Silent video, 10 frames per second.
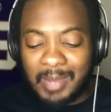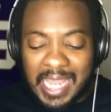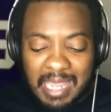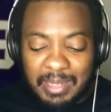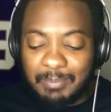
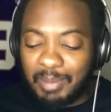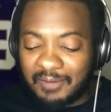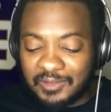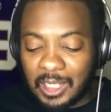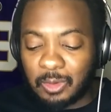Miami,
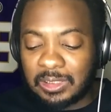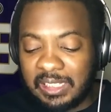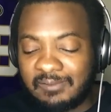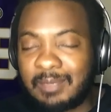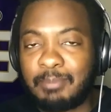Buffalo,
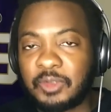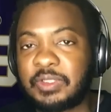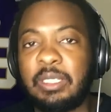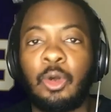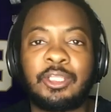Cleveland,
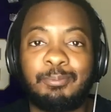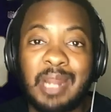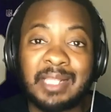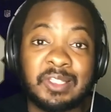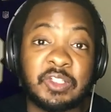mostly on their
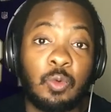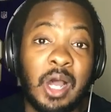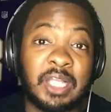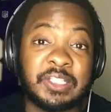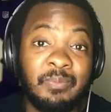practice
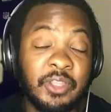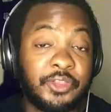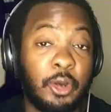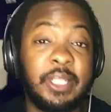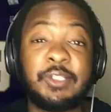squads,
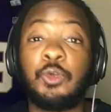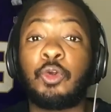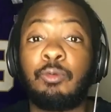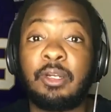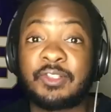32
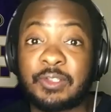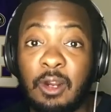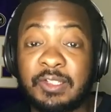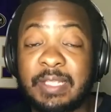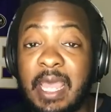career
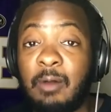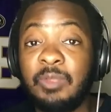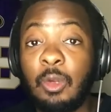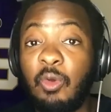starts now.